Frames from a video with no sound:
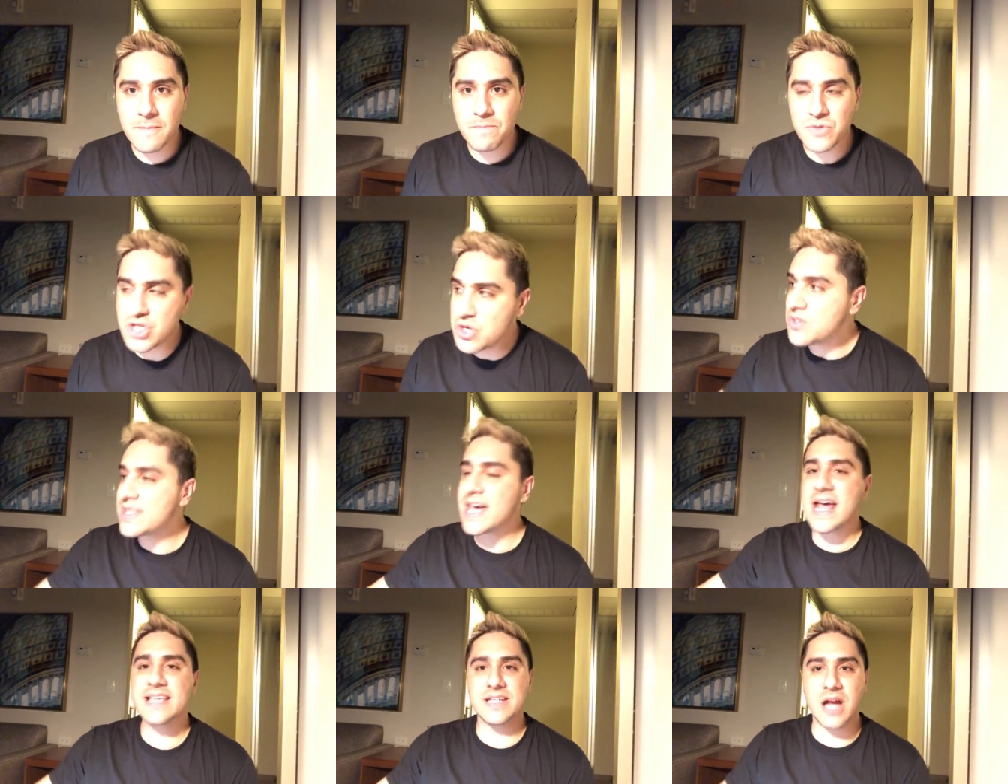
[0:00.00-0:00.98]
Use that
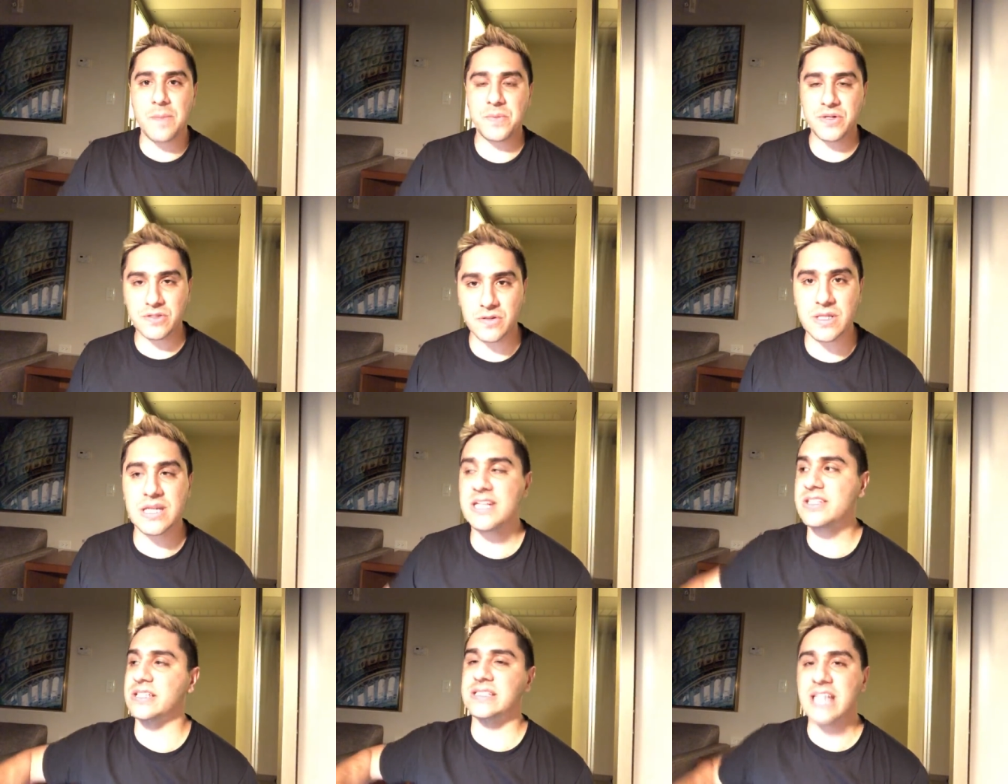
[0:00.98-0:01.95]
as an opportunity
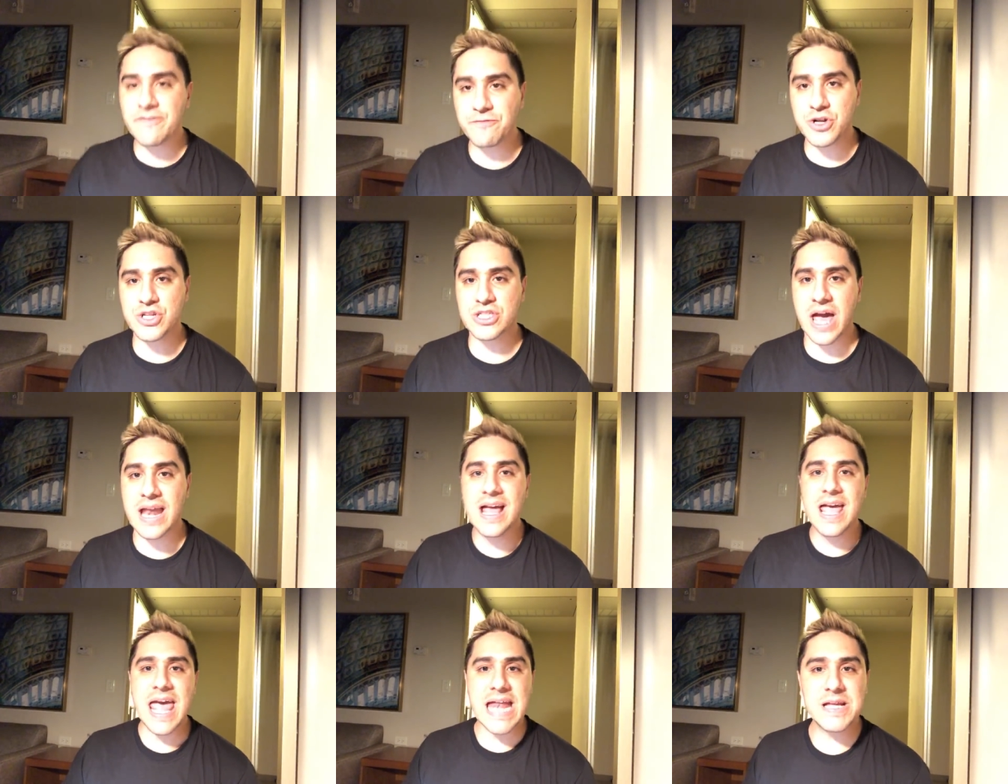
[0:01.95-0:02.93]
to leverage
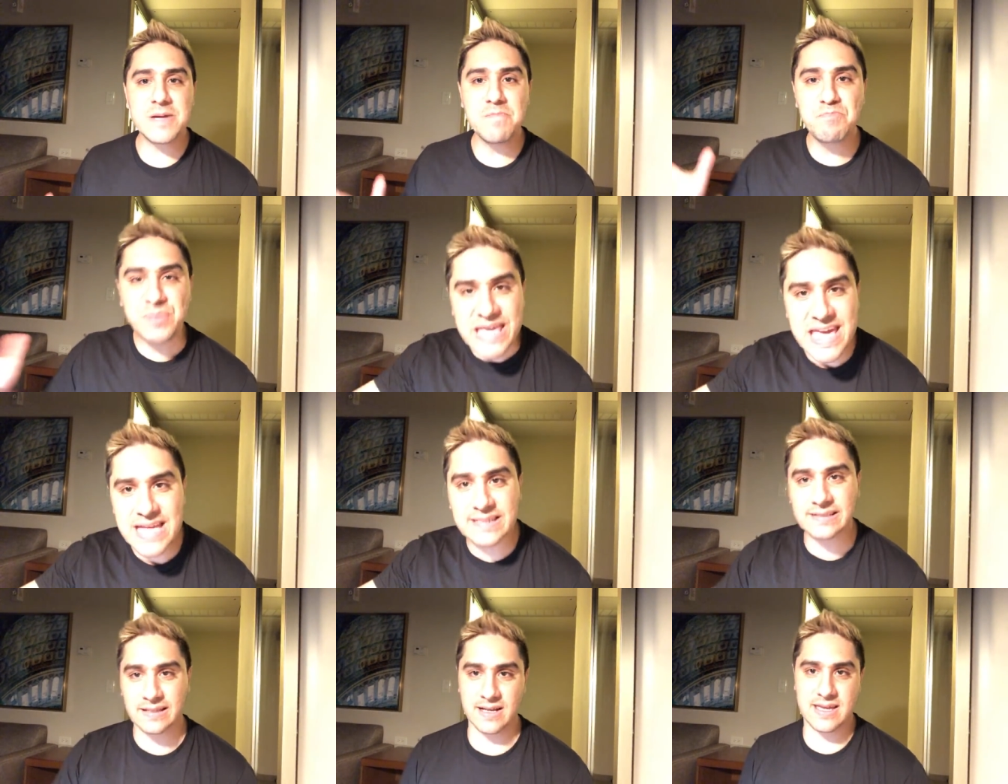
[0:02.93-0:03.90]
that and
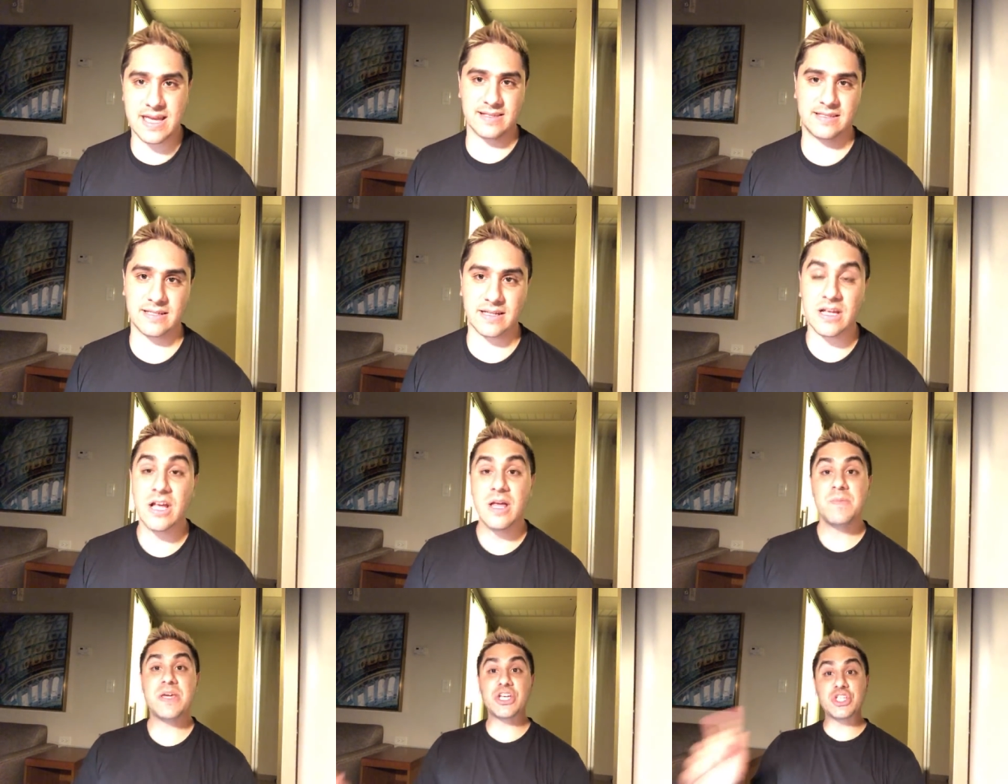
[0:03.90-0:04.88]
compete against it,
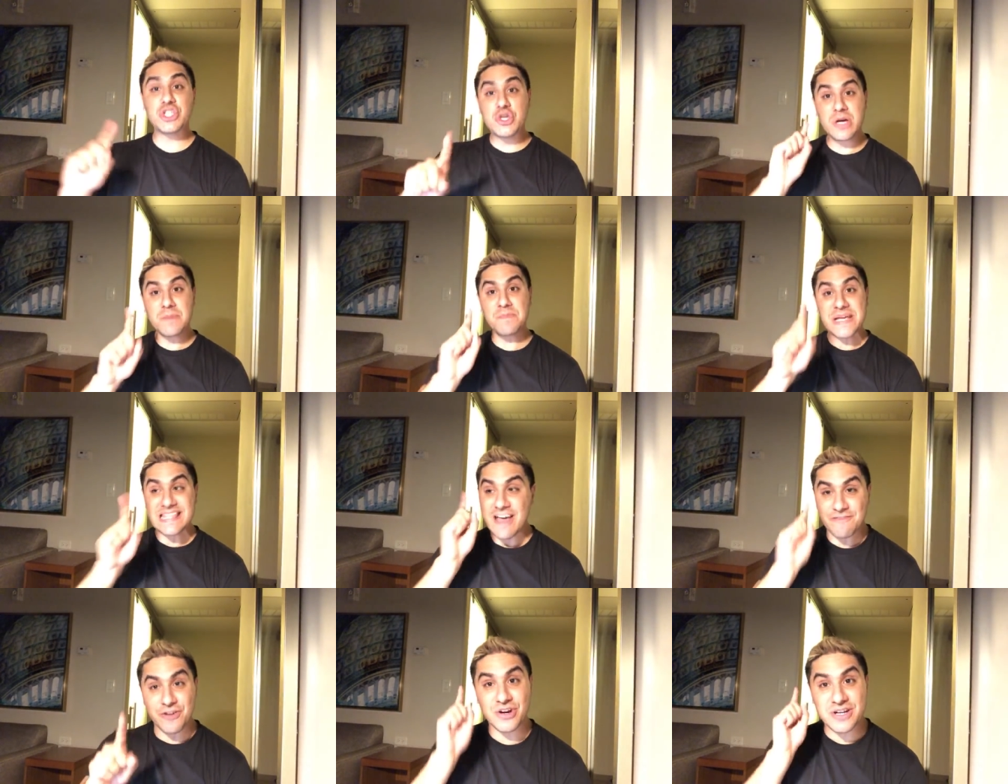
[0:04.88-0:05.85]
because you could be in
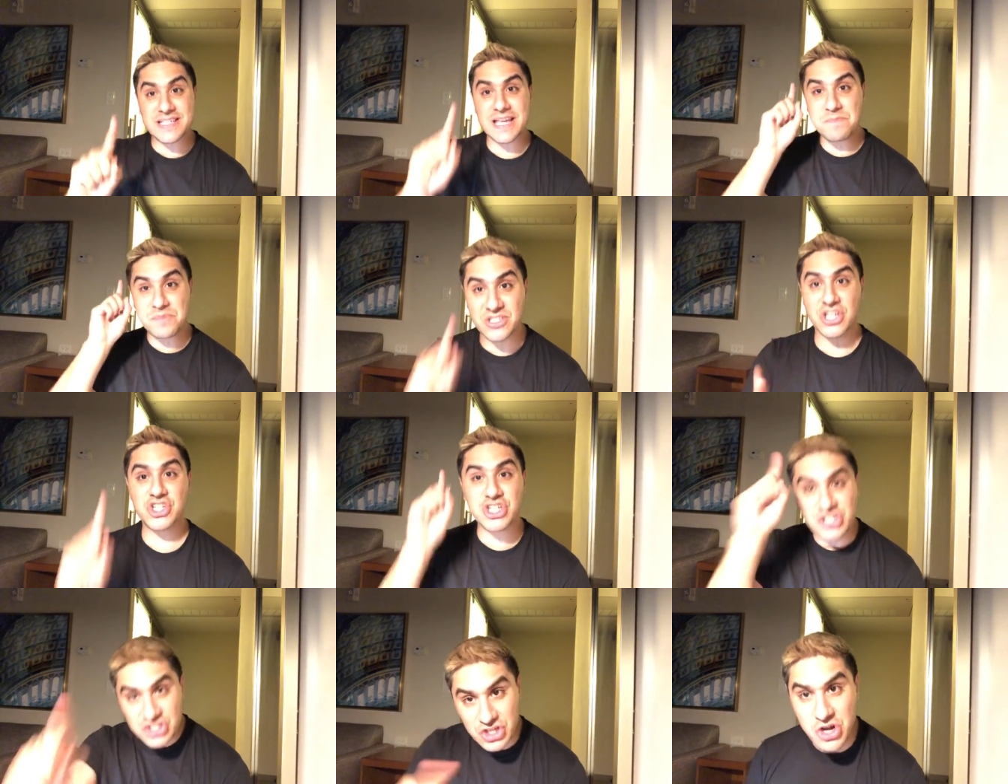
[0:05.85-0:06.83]
that very same
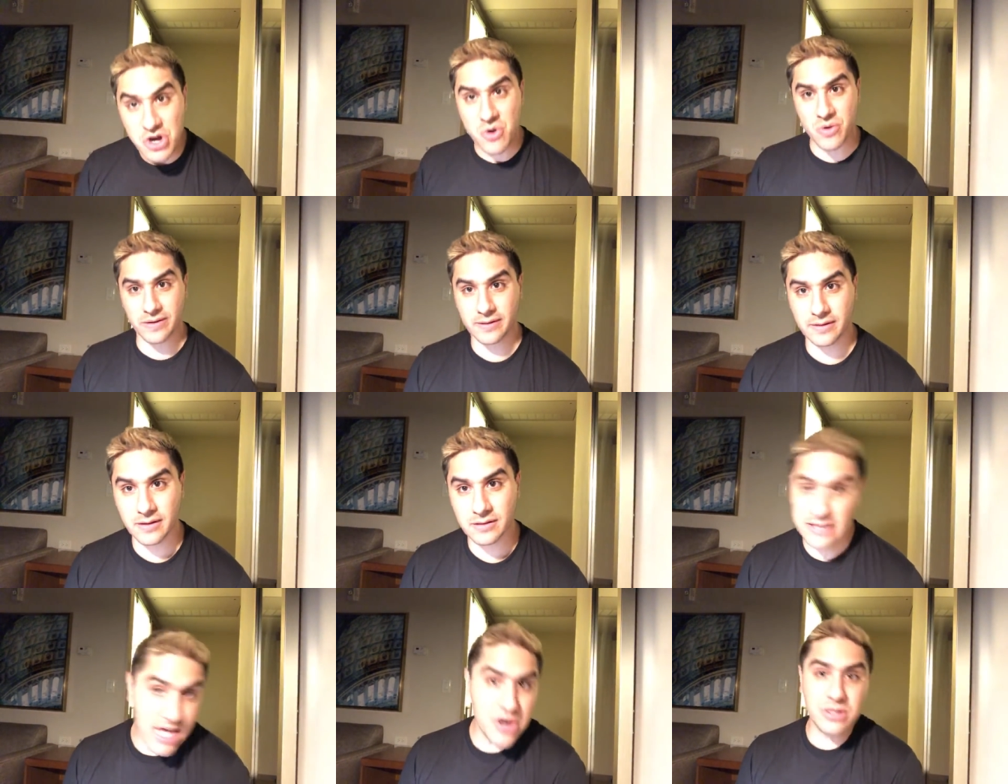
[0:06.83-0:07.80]
position too.
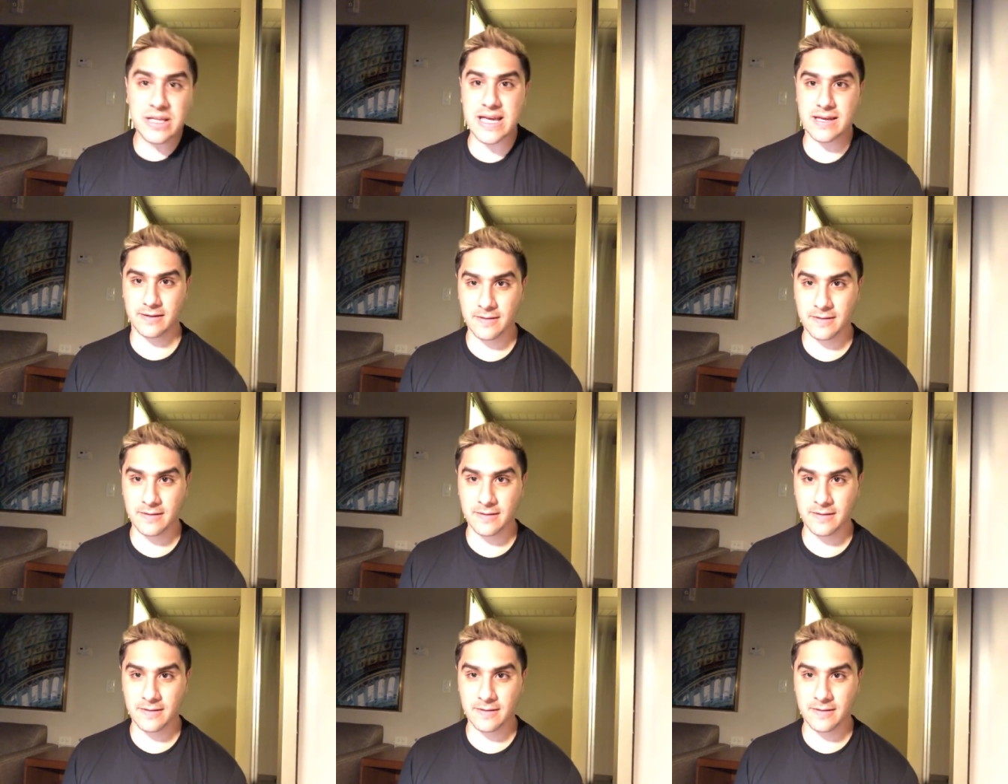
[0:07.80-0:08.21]
Literally.